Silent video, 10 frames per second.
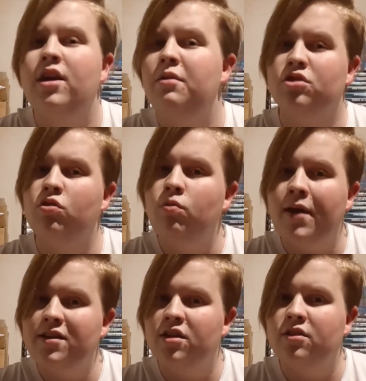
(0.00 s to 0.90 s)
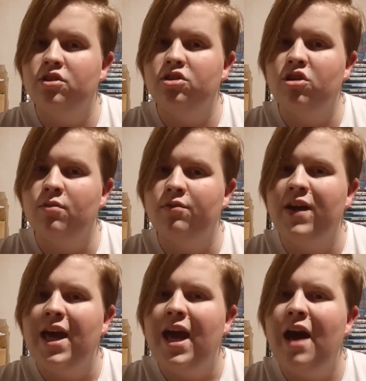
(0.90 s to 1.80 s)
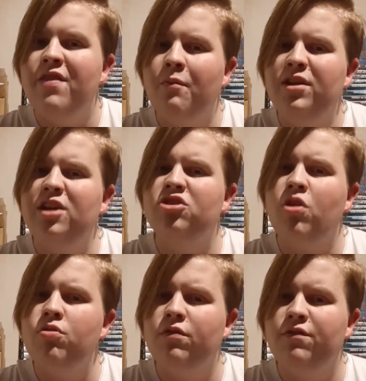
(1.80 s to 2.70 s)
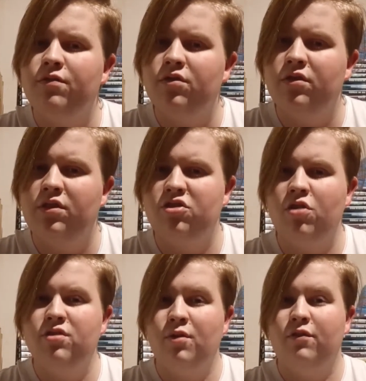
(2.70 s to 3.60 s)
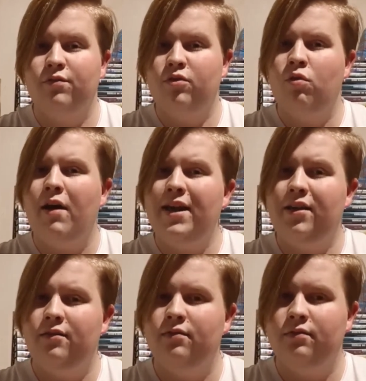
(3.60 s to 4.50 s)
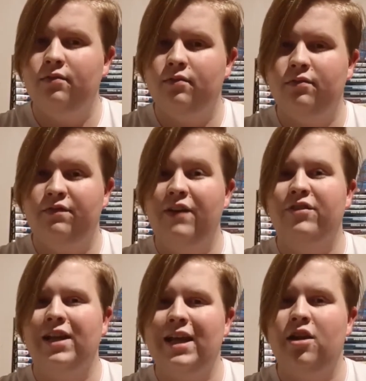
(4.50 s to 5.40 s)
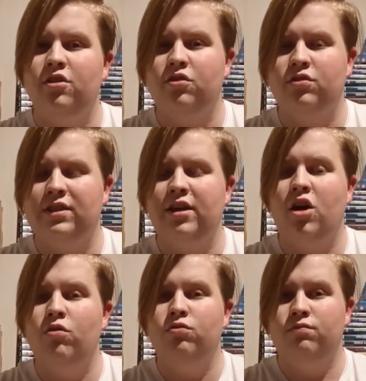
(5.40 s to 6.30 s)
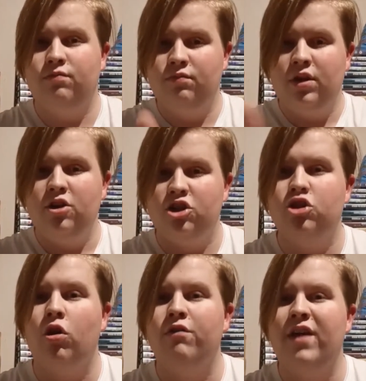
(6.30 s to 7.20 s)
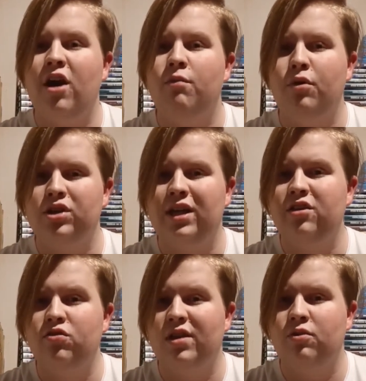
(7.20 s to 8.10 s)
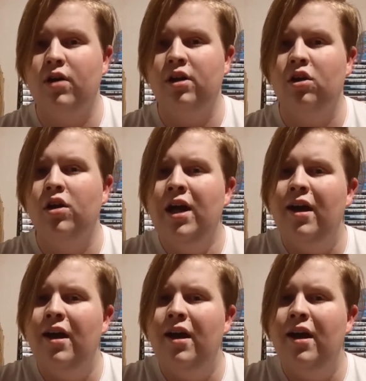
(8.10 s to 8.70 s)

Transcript: It was a cool way to show them off. And then when they showed them off quite vividly, you'll see a whole shot of their whole body, and you saw them quite a lot.